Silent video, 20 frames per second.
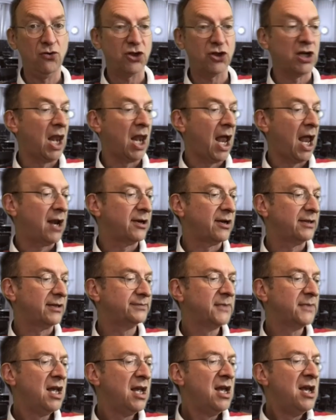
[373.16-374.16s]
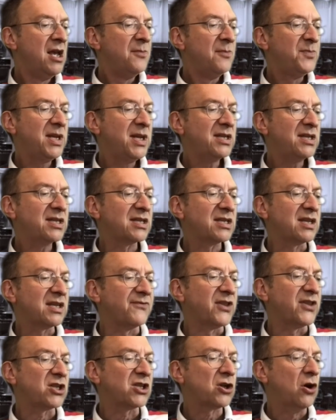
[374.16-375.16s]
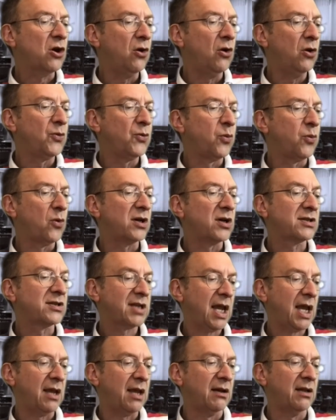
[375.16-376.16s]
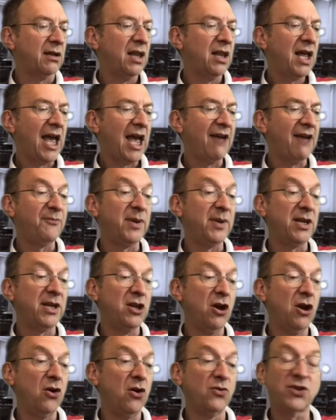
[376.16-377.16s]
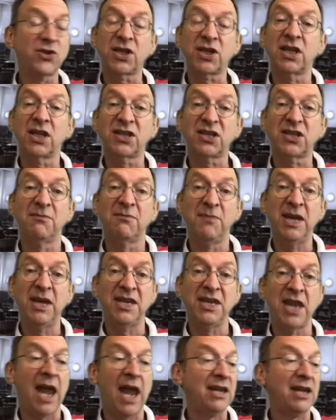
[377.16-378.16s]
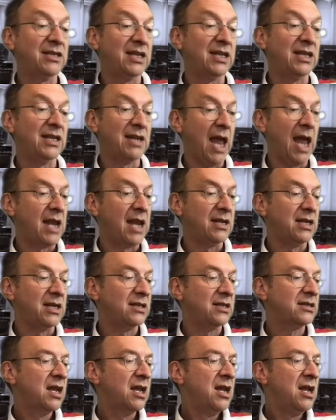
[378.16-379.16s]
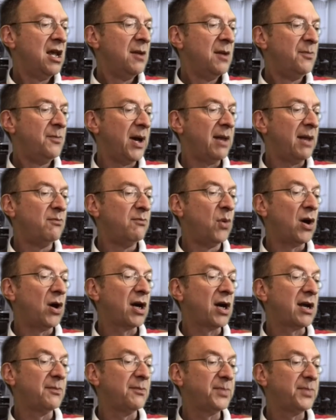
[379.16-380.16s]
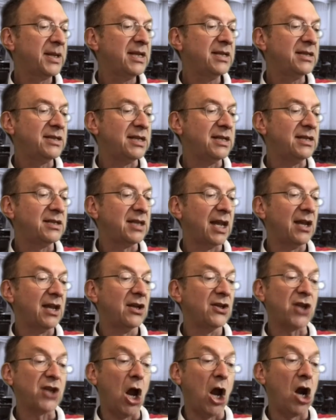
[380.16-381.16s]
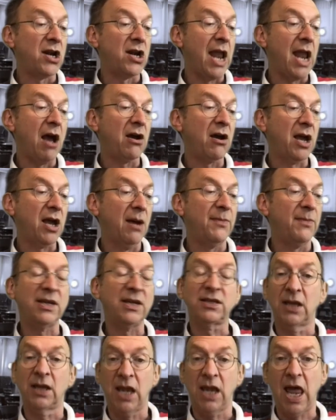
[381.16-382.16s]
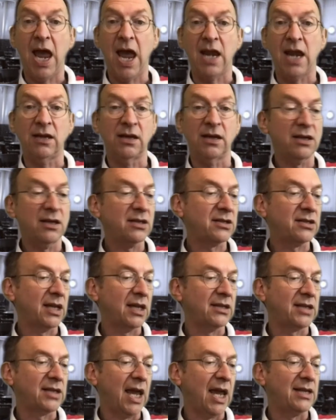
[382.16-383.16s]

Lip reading: ocean liner. Pieces of this Cold War tale have been known since the mid-1990s, but more complete details are now coming to light, said